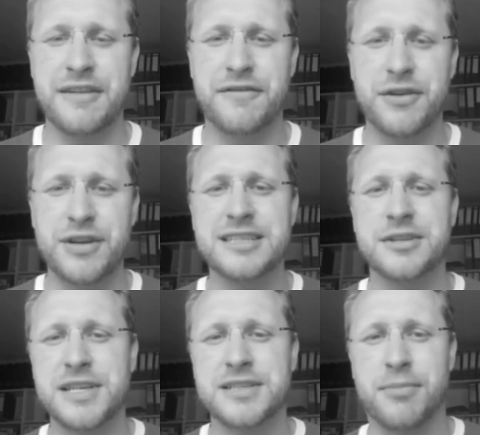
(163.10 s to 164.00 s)
need to
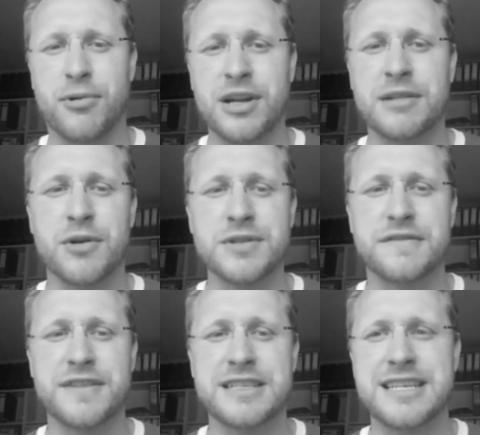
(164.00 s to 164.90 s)
be supported, most
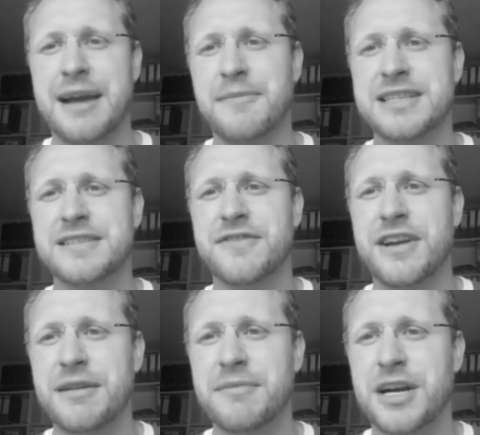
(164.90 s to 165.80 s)
of the time it's
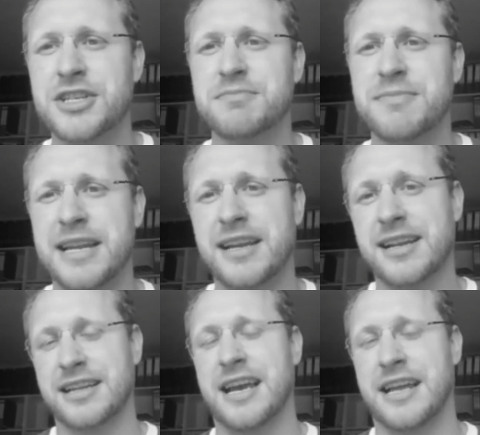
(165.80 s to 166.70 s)
very much
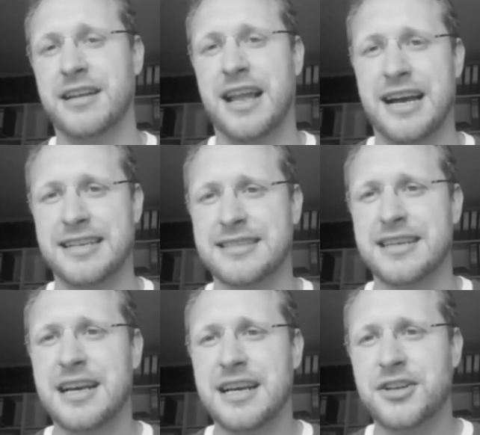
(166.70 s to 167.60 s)
medically analyzed,
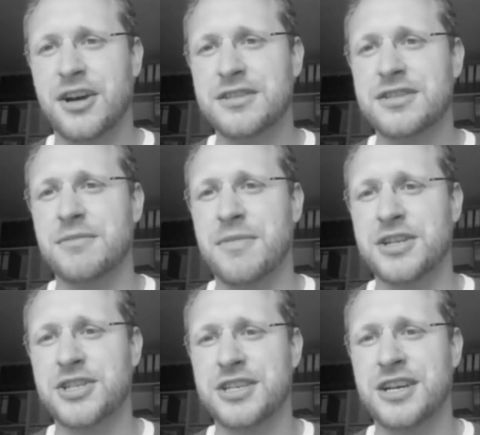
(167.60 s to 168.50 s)
not so
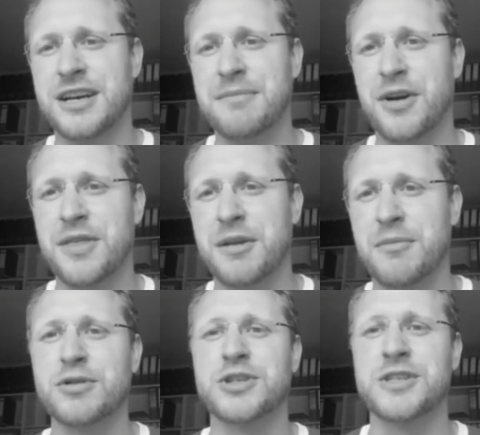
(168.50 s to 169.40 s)
much on the
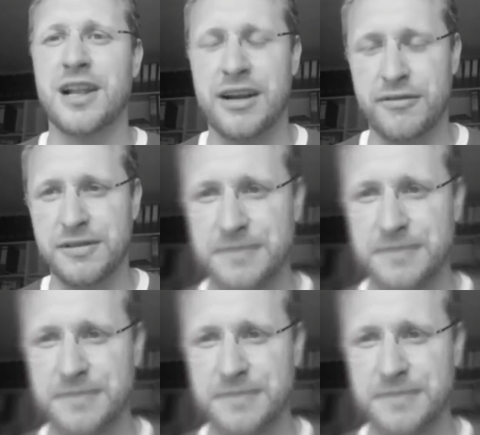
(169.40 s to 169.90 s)
emotional level.